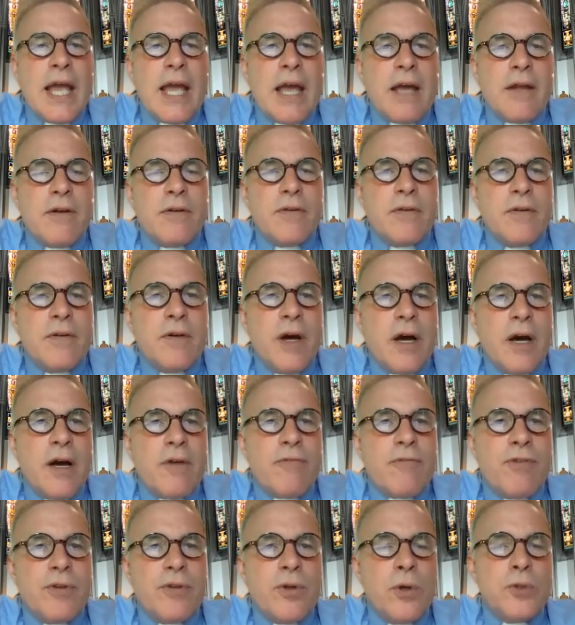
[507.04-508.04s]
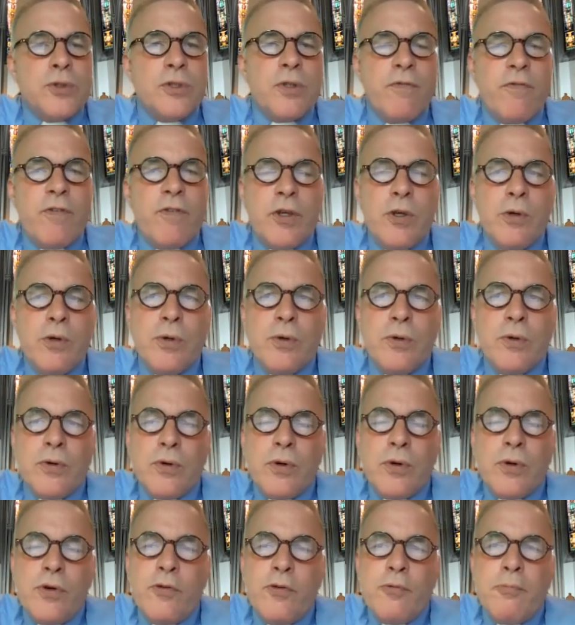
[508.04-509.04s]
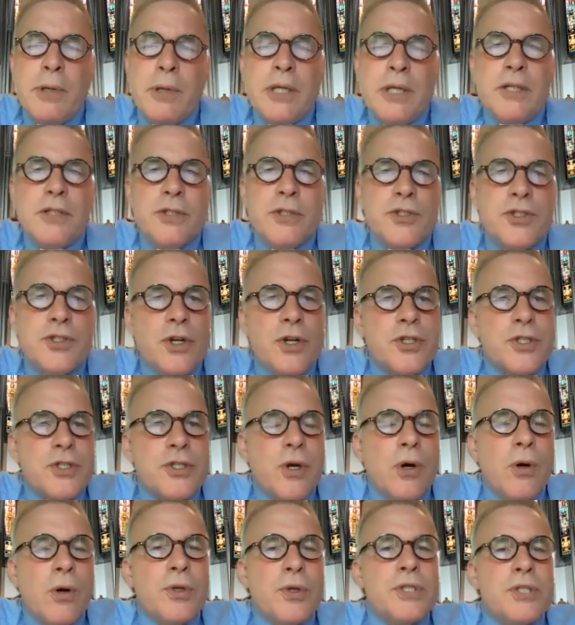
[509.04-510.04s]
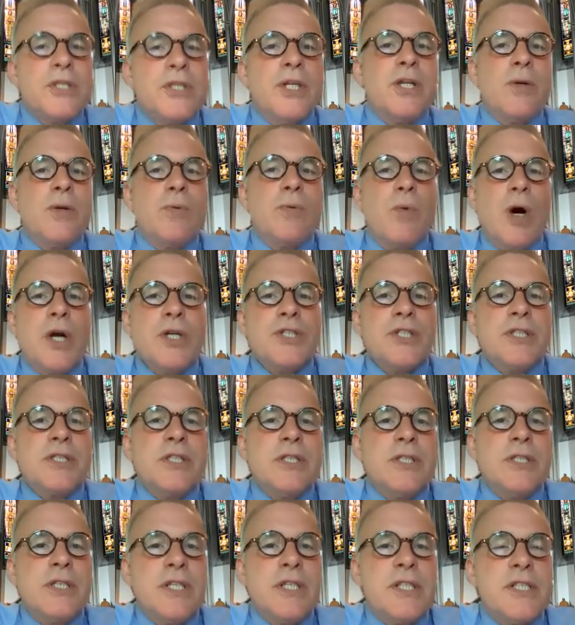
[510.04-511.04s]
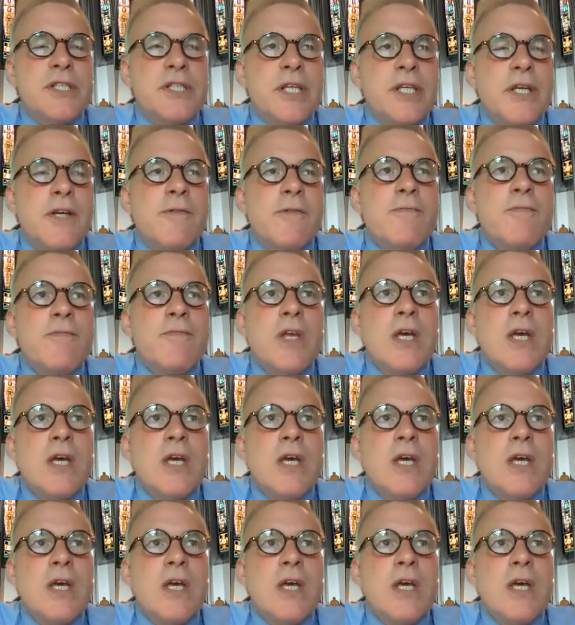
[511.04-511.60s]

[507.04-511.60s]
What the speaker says: And for those of you who've been to Church of the Holy City in Washington, D.C.,